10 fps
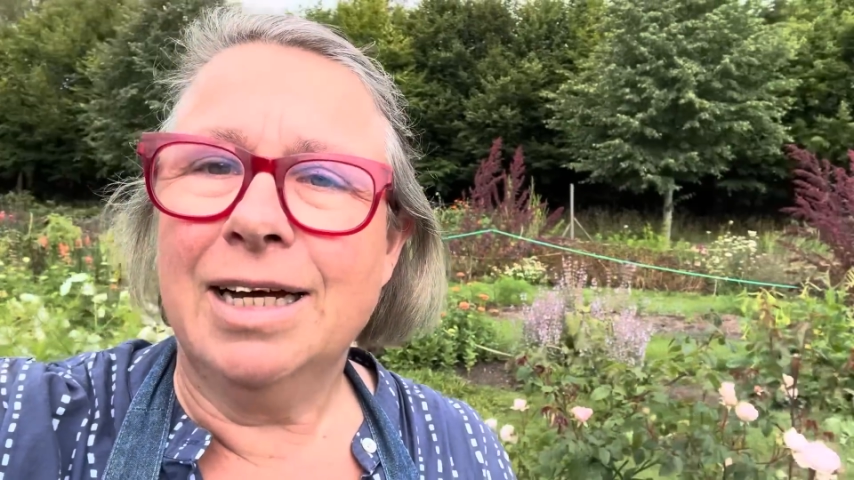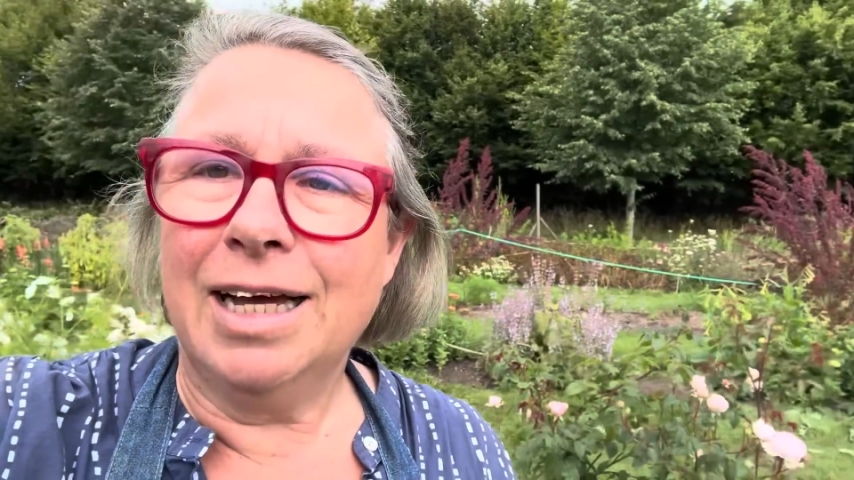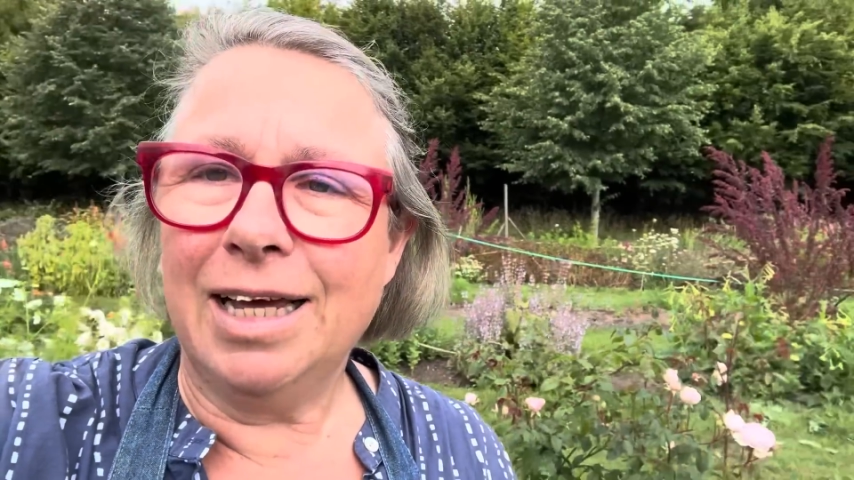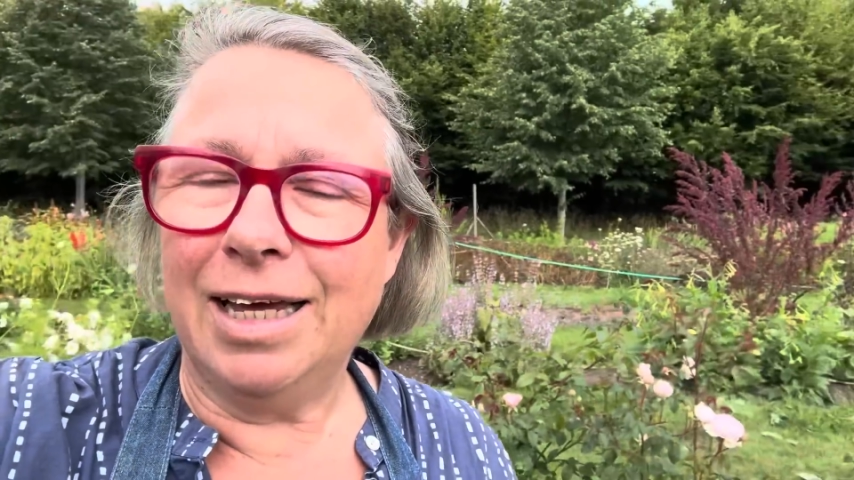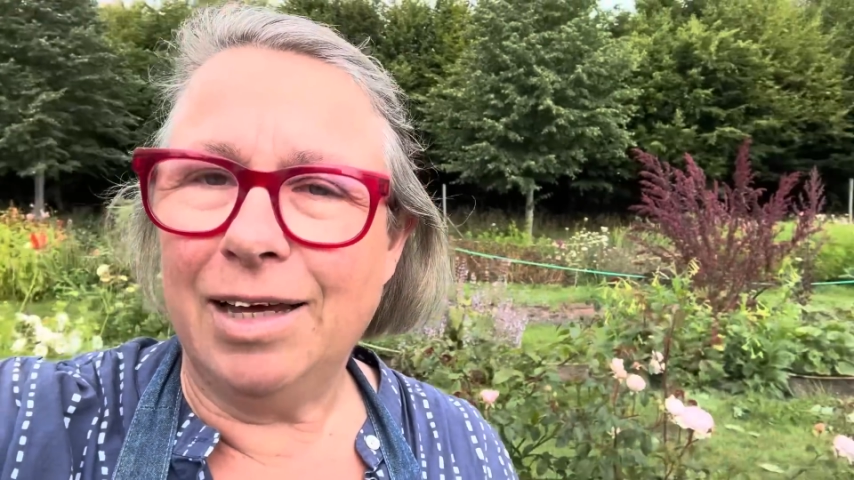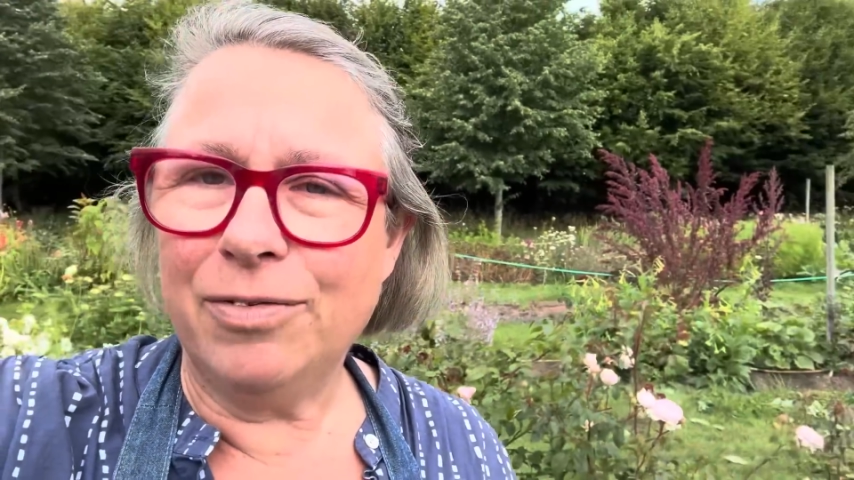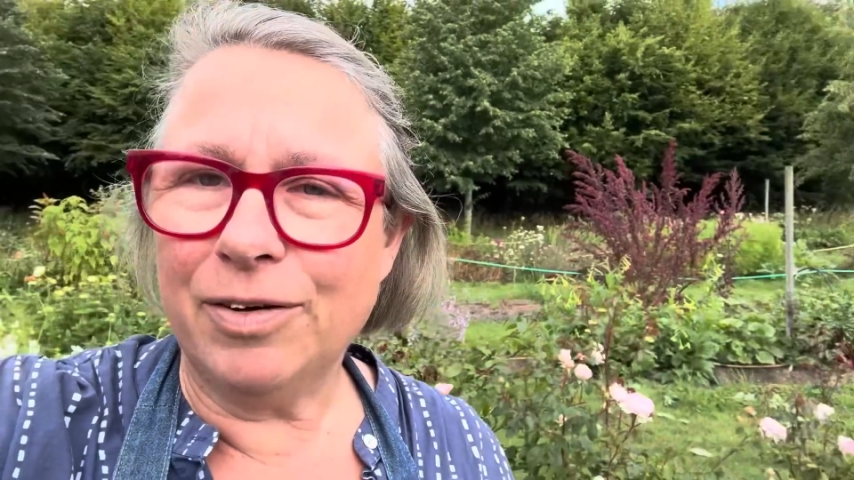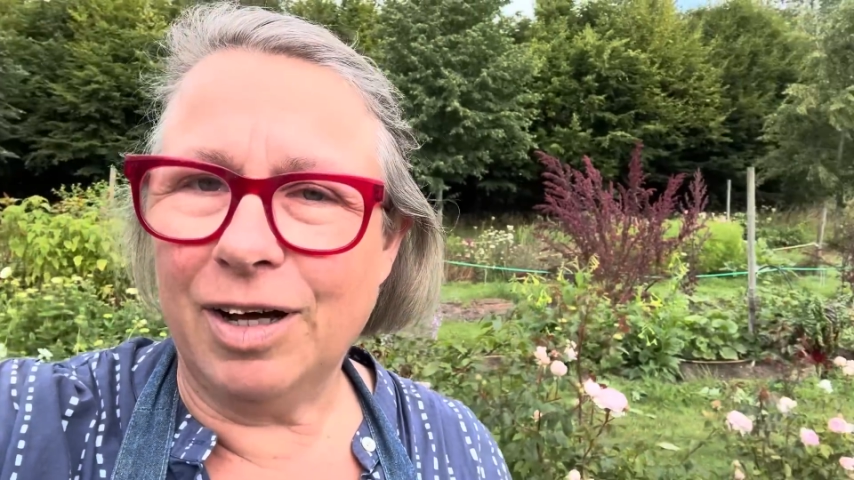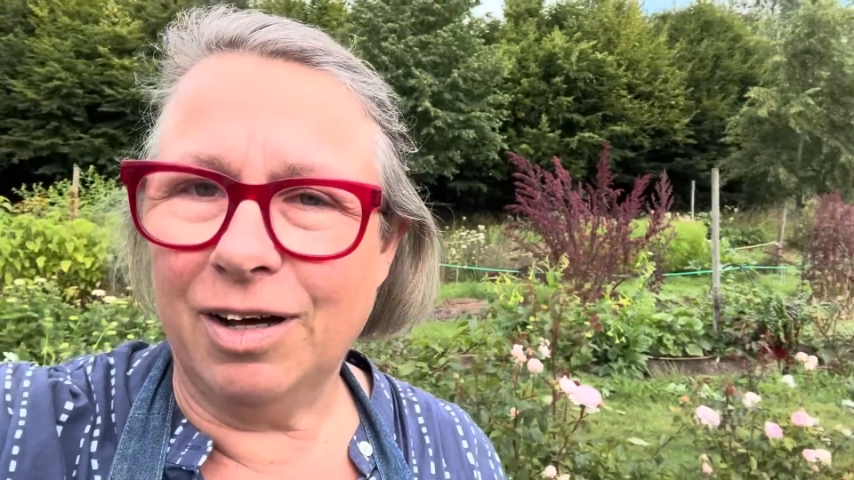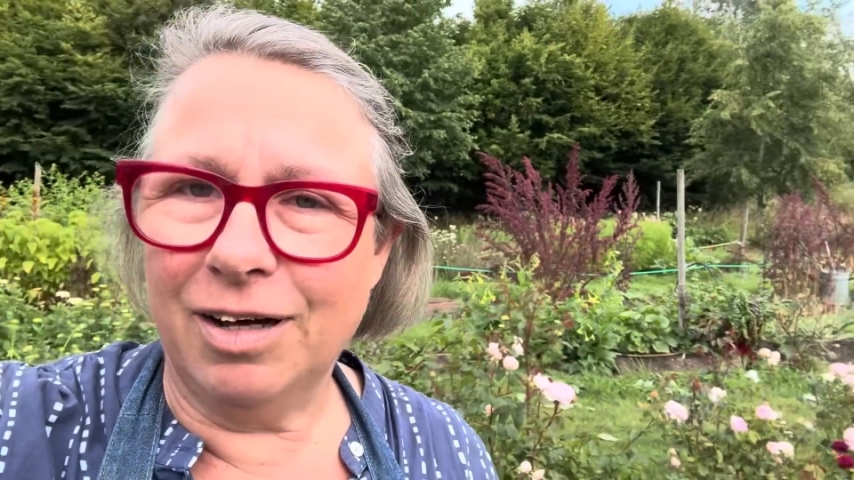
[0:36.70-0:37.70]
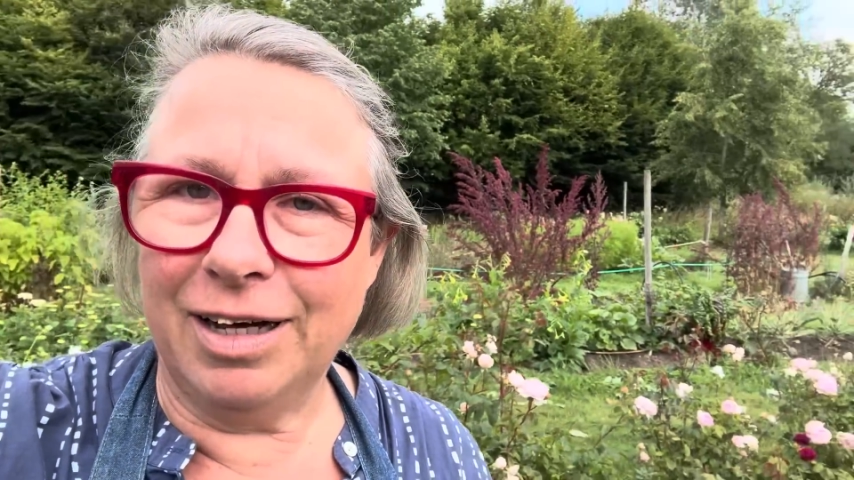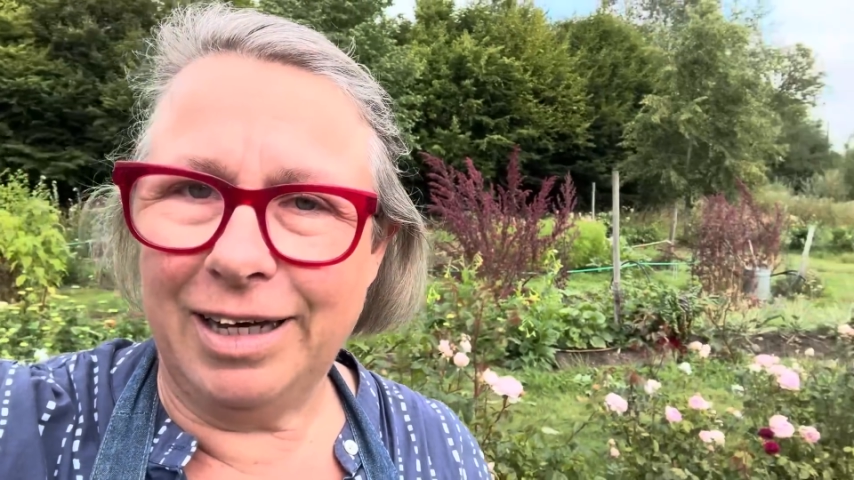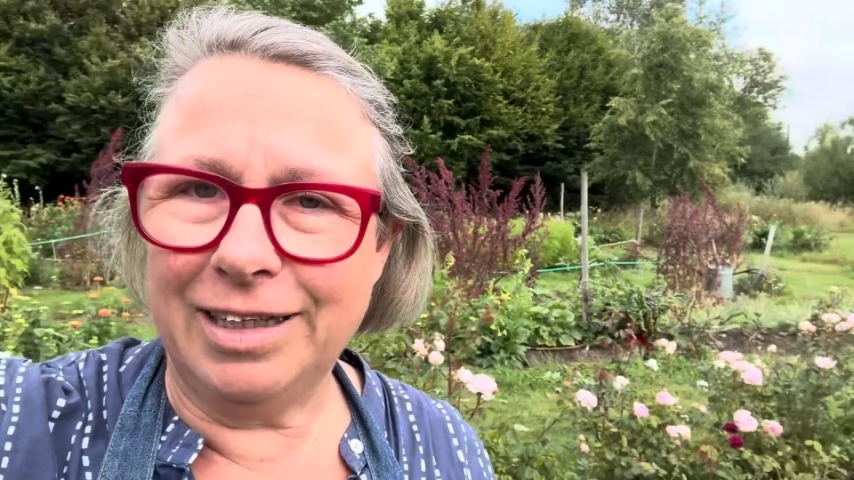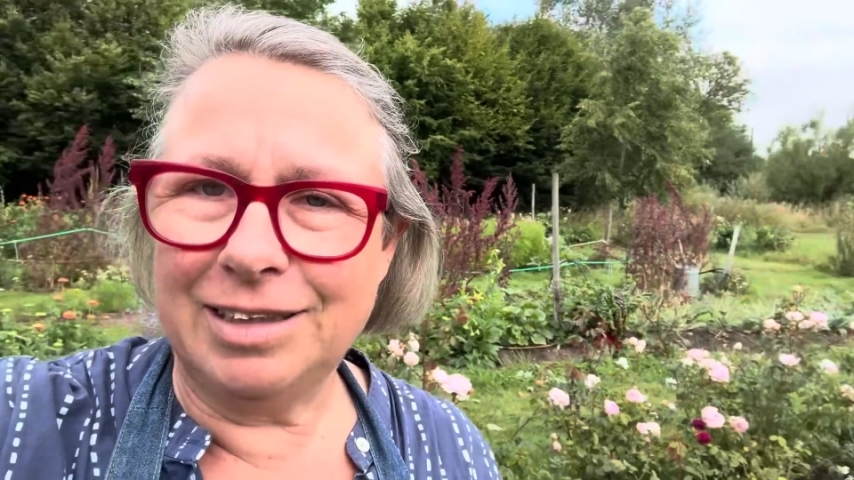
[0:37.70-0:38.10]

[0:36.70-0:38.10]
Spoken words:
if I